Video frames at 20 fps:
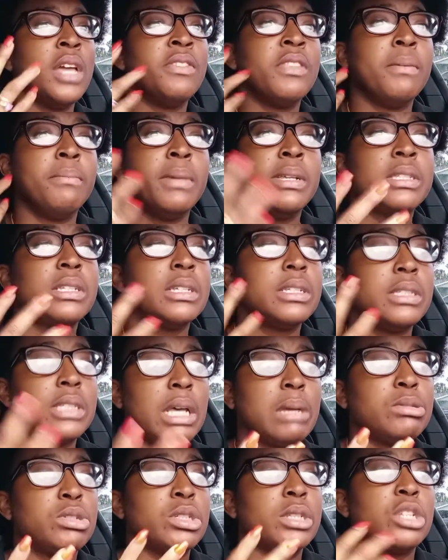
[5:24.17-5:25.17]
and the
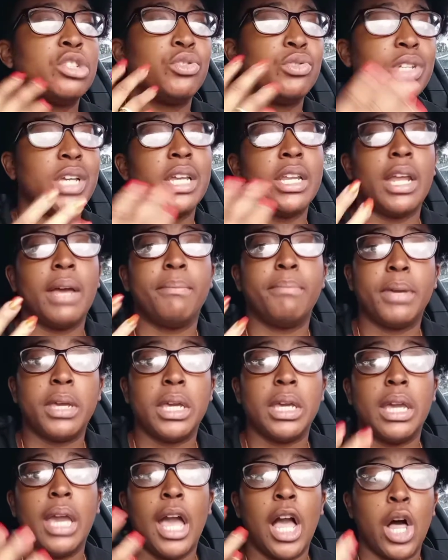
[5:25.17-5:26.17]
misconception that you cannot
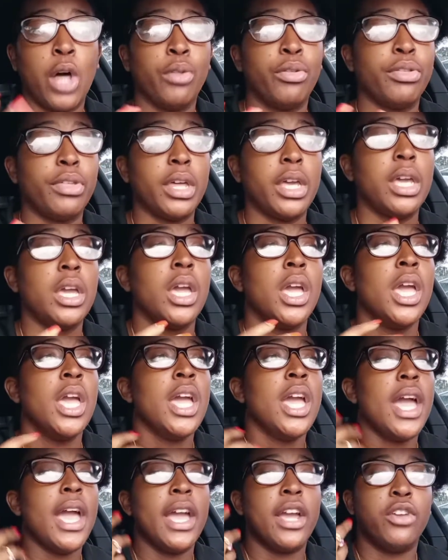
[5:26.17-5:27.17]
be healthy
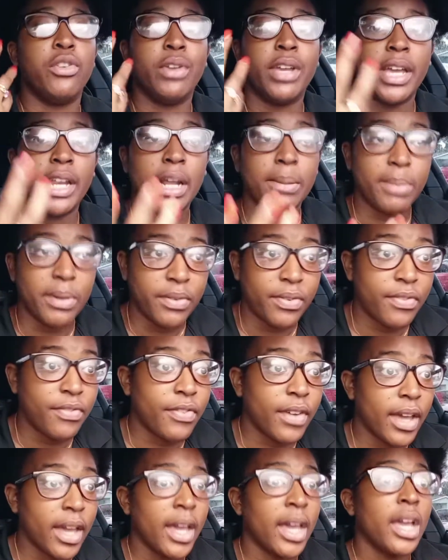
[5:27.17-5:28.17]
and you cannot be
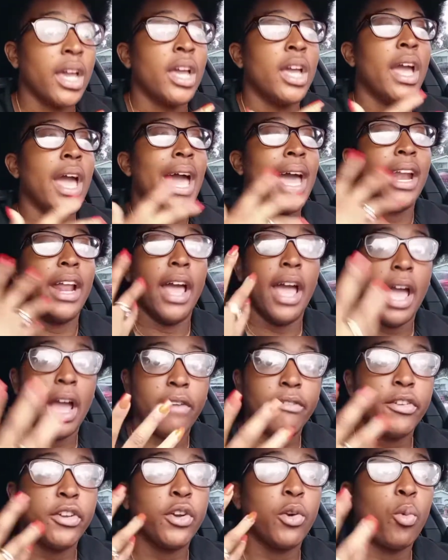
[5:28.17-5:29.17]
fit at a
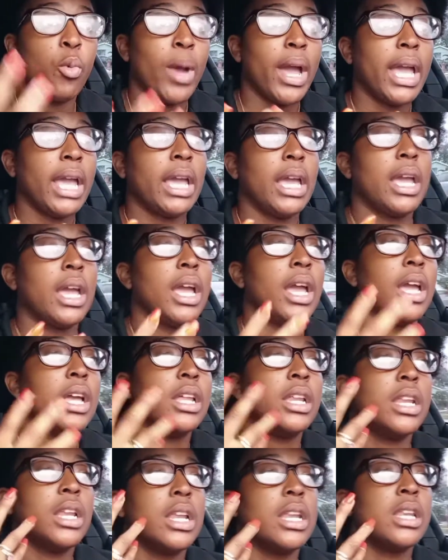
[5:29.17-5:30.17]
heavier weight
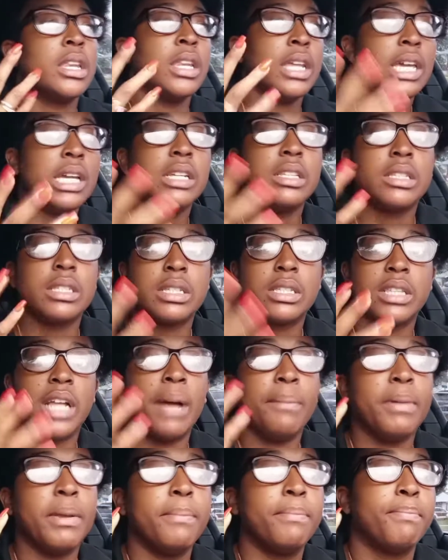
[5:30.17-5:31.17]
needs to
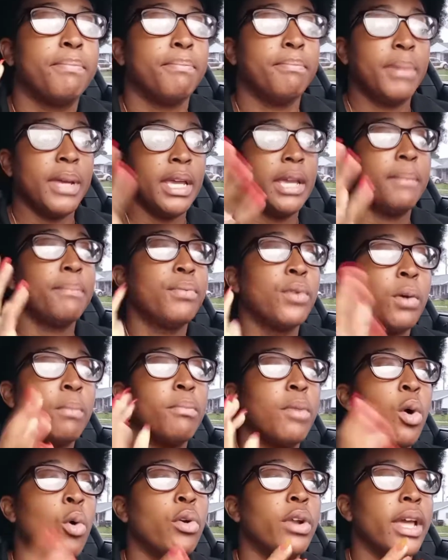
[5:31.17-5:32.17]
stop be, being
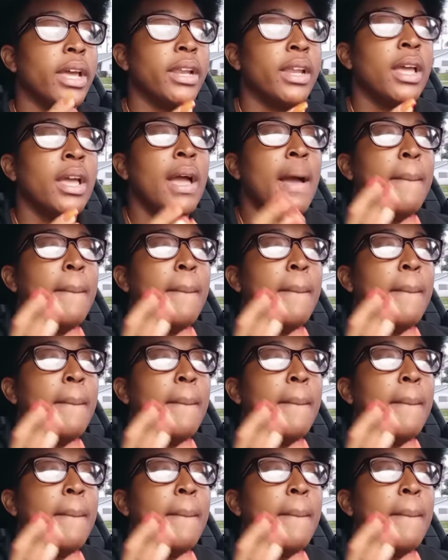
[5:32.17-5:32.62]
promoted